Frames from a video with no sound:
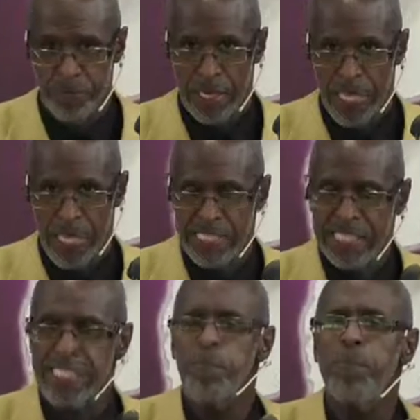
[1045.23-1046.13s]
It
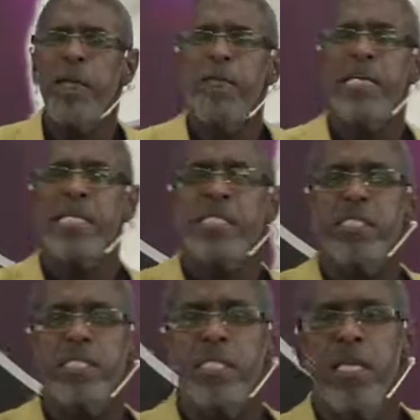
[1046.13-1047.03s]
simply
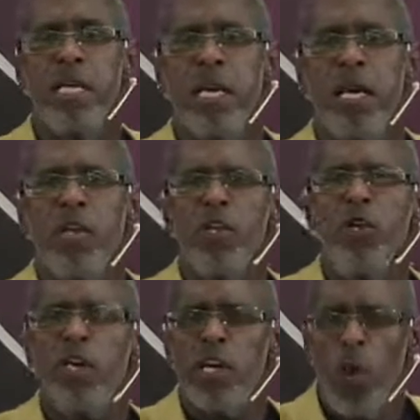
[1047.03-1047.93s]
means you
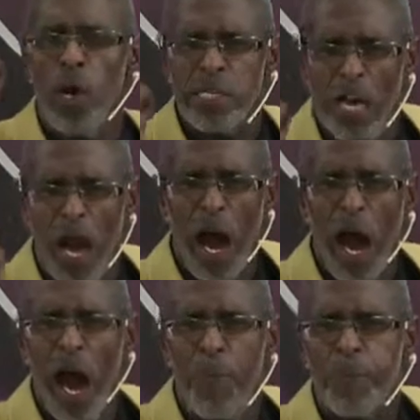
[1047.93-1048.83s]
are going to
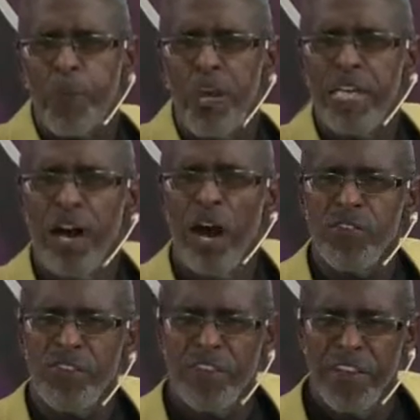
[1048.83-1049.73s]
operate
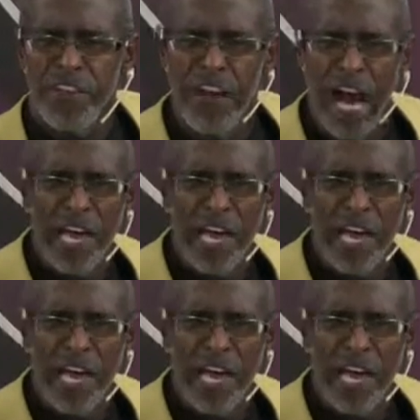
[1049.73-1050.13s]
under divine